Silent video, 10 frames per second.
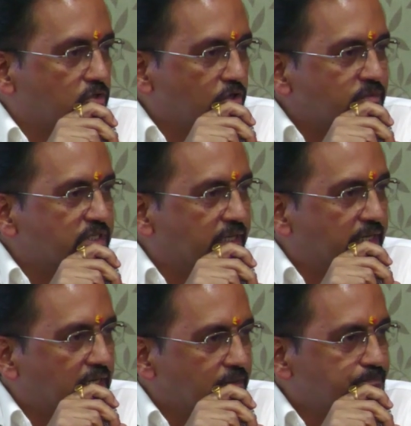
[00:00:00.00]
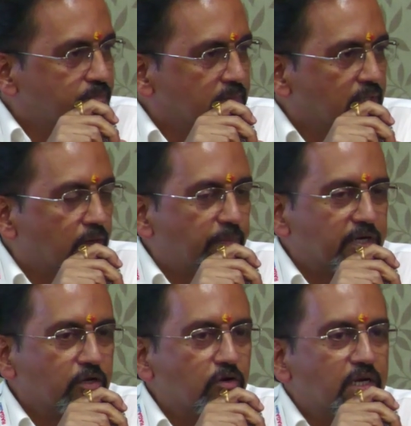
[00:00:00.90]
UMC area,
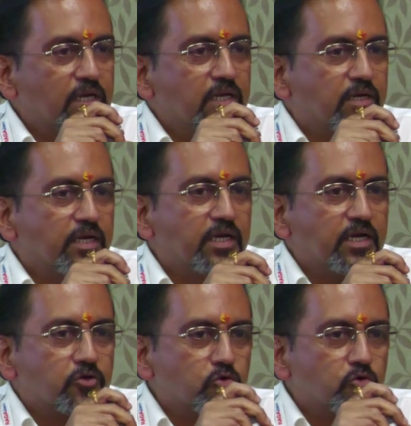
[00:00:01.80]
particularly near